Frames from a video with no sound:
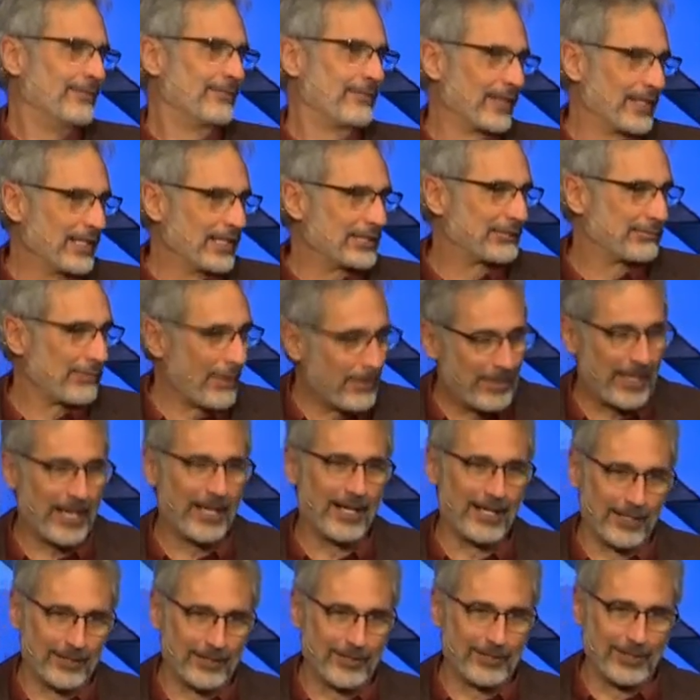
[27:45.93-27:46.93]
for this we pay
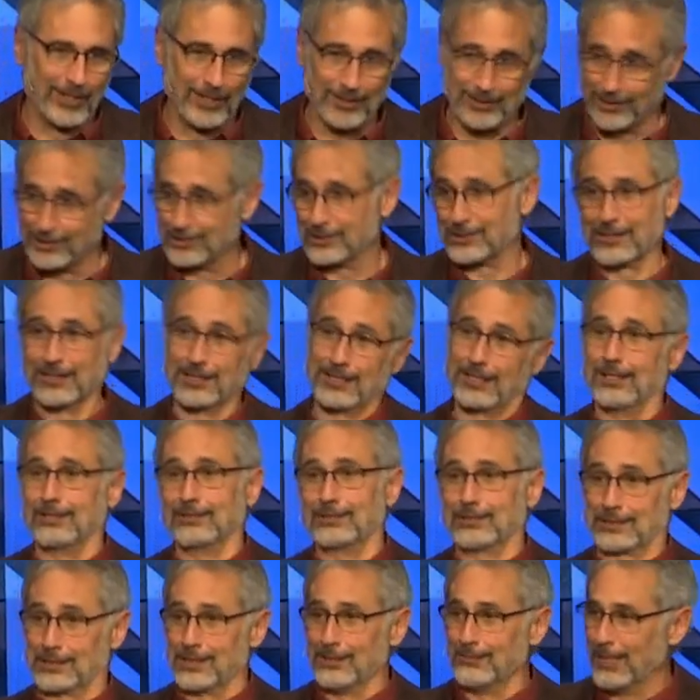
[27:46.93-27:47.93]
$100. Thank
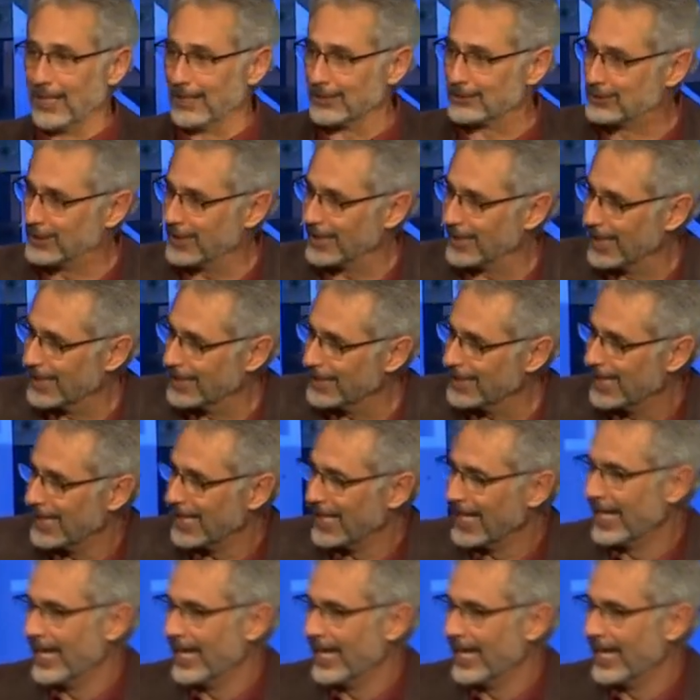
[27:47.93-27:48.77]
you so much, you know.